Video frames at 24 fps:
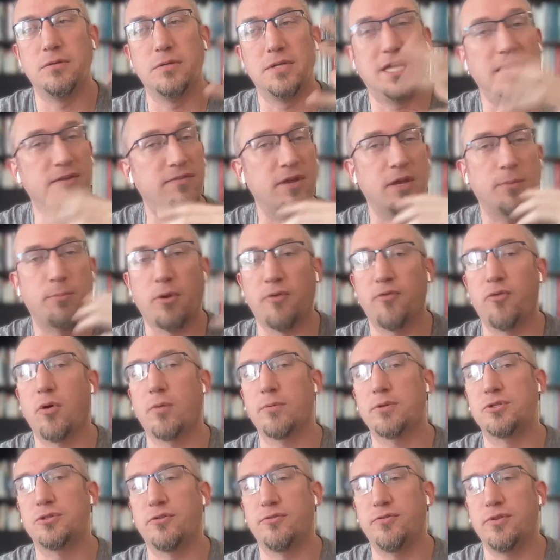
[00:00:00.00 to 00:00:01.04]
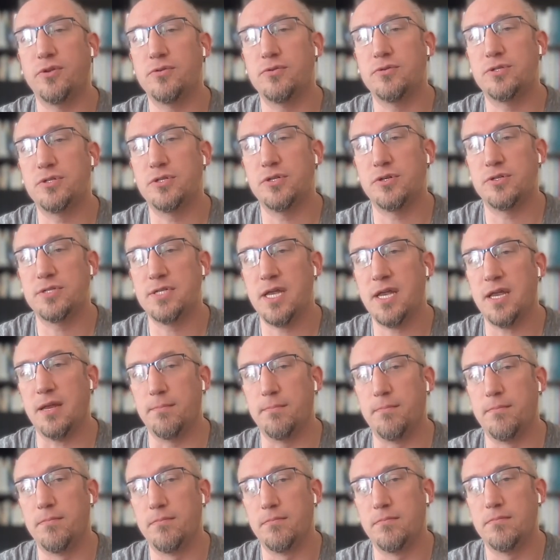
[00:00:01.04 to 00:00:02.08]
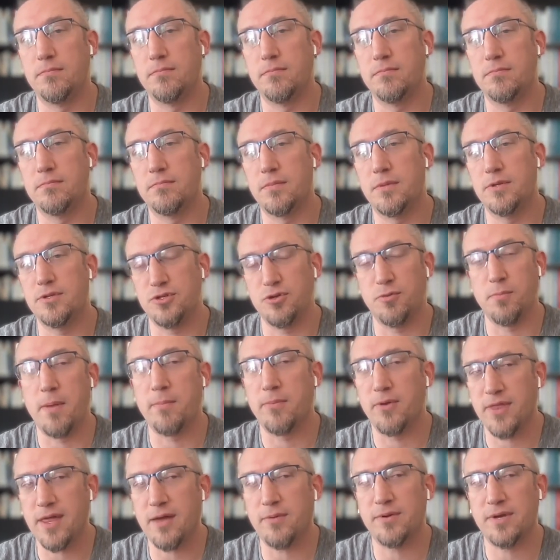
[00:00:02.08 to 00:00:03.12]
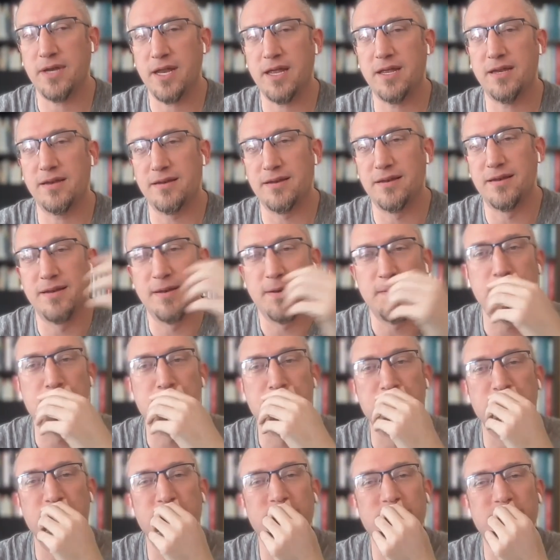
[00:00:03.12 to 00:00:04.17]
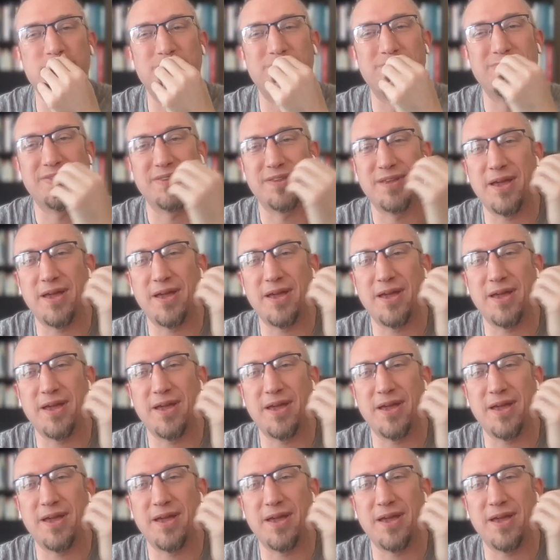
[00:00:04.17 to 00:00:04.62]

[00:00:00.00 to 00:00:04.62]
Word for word: giving performance reviews to your team. Do you remember that one, Nate? I, I do.